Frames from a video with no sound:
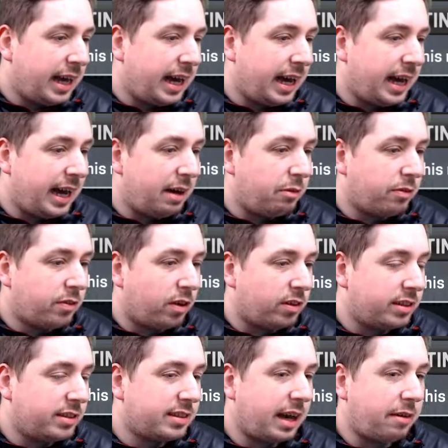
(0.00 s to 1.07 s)
We've
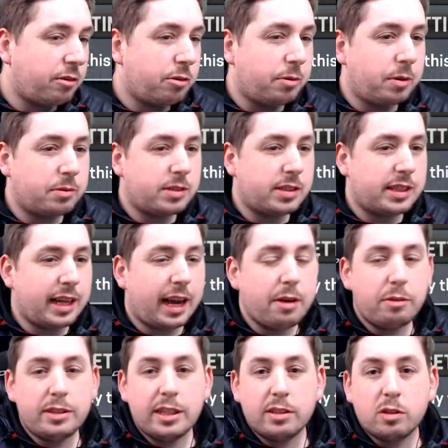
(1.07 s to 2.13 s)
got this game coming up today.
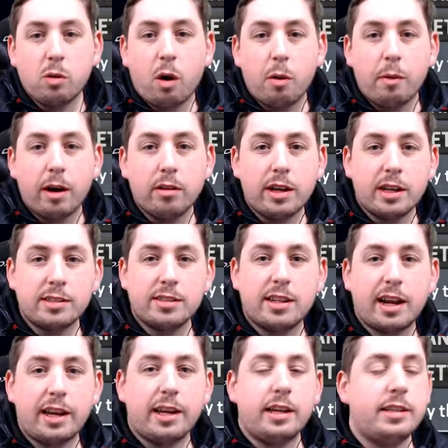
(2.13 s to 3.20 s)
We did quite well
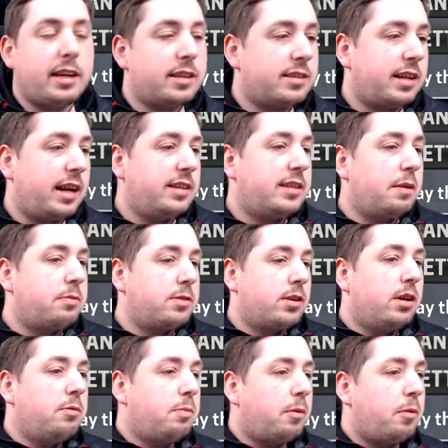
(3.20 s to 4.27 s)
yesterday in yesterday's
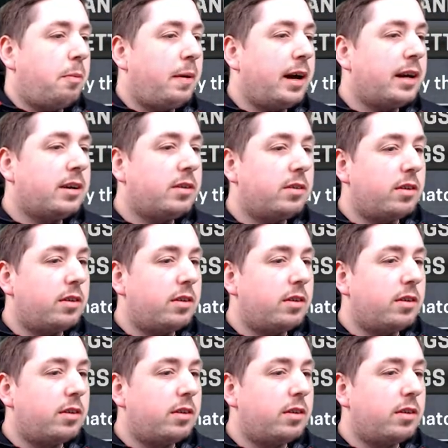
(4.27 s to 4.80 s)
episode, but we're back